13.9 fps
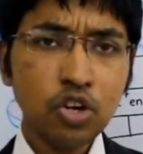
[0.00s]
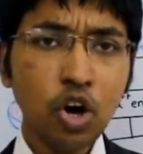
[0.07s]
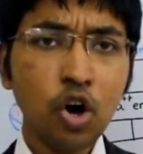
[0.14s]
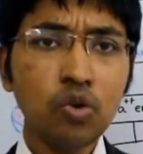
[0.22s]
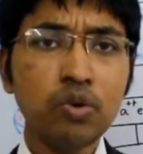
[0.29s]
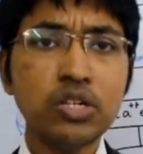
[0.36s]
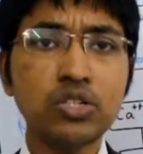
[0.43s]

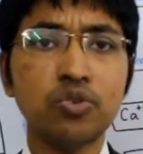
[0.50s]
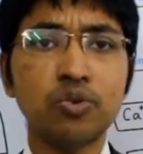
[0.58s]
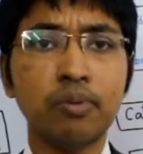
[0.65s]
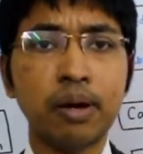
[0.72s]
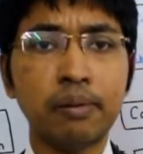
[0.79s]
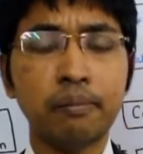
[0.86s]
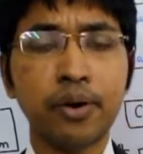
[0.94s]
Always
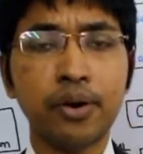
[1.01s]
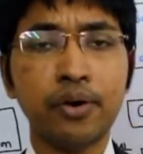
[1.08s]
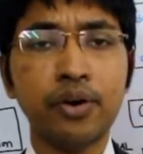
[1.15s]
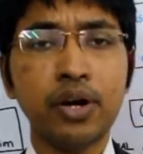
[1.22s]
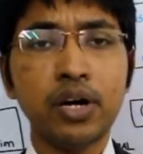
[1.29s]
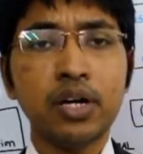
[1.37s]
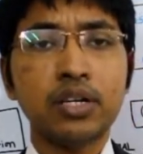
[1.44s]

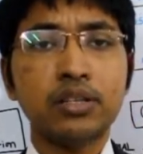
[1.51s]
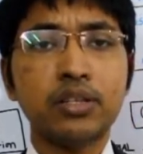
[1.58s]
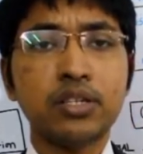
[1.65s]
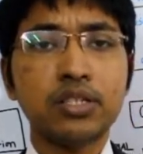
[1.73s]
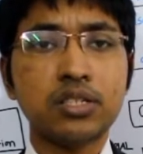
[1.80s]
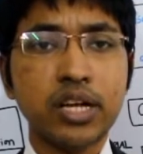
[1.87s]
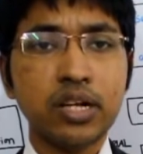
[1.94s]
remember,
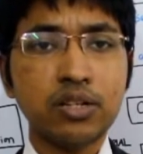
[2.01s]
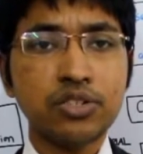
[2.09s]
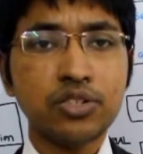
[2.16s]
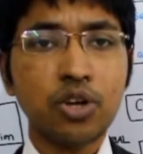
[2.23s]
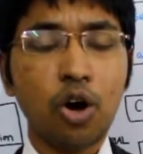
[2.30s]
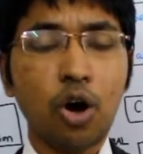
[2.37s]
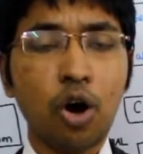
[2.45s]
the
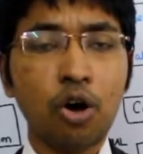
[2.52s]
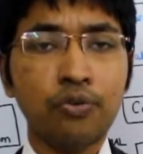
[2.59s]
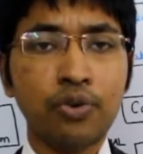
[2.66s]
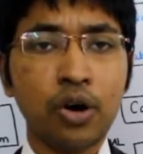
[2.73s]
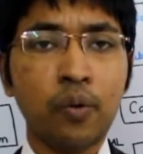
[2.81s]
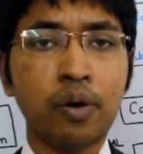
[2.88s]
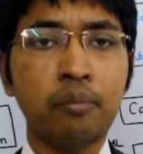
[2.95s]
cells of
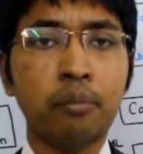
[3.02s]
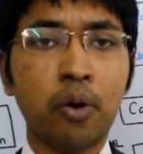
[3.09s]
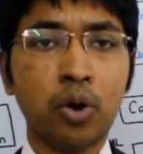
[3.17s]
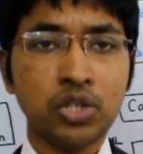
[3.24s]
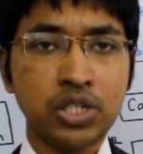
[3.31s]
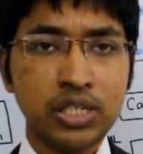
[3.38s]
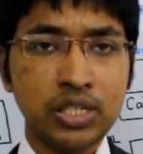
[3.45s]
our
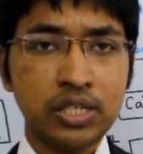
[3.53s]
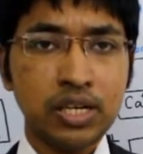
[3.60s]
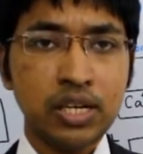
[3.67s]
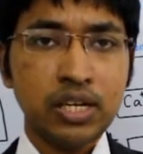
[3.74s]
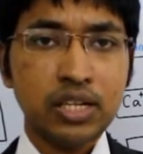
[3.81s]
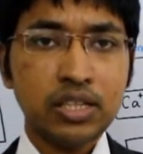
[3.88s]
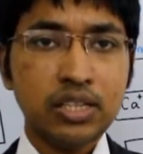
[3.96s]
body,
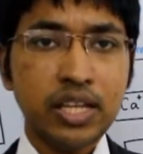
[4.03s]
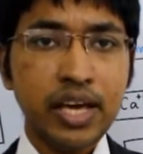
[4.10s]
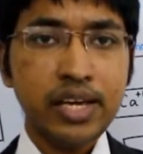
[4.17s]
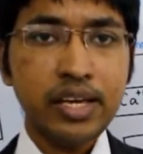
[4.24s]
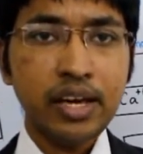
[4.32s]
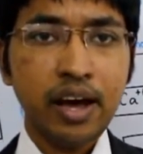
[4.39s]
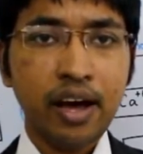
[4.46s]

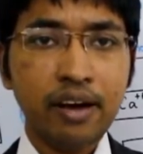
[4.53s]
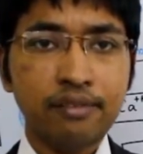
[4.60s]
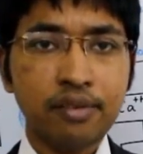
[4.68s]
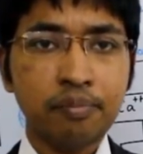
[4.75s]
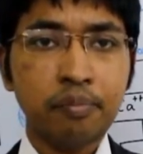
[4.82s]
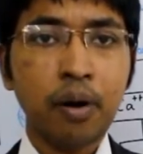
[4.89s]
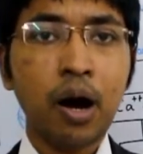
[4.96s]
they have
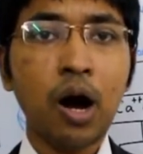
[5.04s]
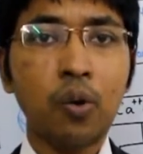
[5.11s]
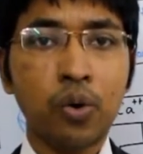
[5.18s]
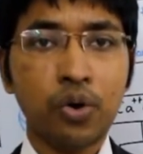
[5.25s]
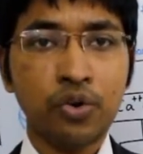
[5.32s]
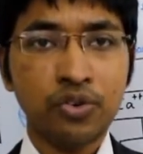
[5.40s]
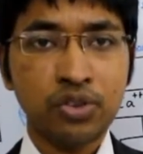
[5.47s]
a
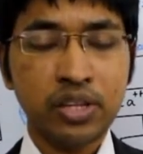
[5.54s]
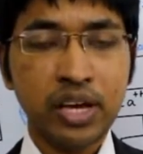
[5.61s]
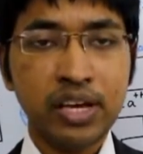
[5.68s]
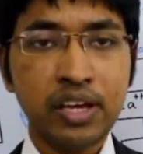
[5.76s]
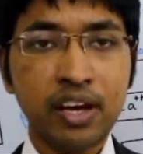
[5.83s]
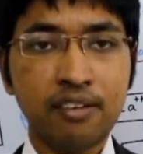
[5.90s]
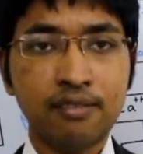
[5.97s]
power,
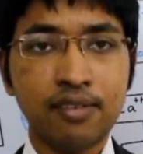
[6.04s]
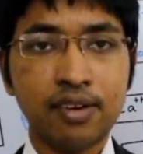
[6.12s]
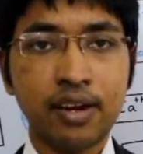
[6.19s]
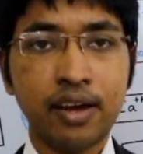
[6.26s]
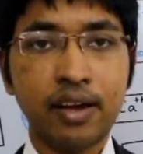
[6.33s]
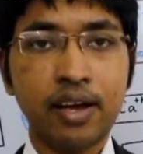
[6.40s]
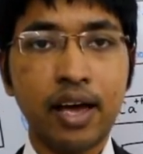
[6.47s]
they have a
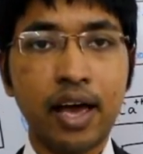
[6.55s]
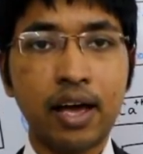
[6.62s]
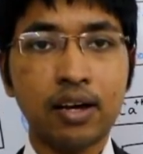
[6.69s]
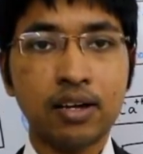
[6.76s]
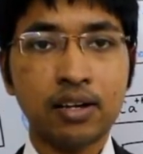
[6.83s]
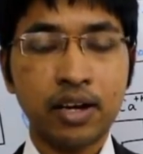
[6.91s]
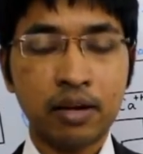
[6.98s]

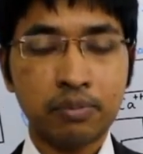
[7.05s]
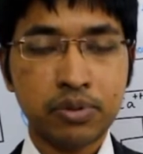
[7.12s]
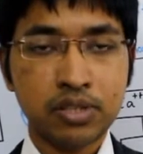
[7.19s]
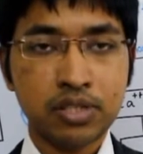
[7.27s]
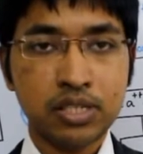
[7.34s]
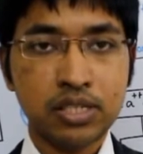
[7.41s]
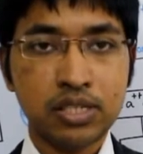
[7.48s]

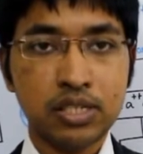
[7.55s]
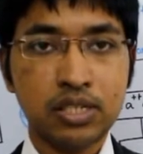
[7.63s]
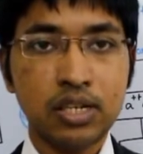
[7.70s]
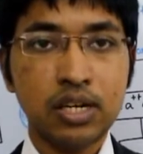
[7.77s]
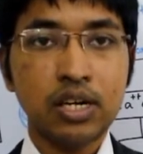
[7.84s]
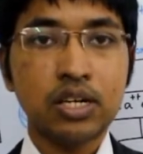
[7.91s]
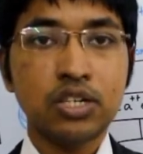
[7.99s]

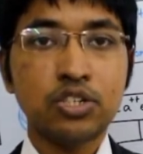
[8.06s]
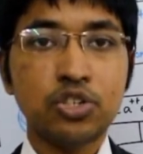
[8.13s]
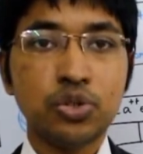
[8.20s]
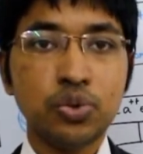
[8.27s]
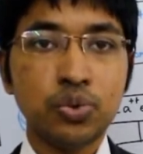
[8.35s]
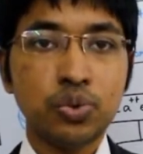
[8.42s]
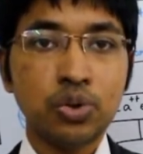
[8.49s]
capacity
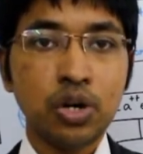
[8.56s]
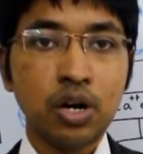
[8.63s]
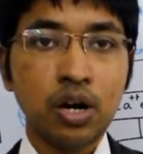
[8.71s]
to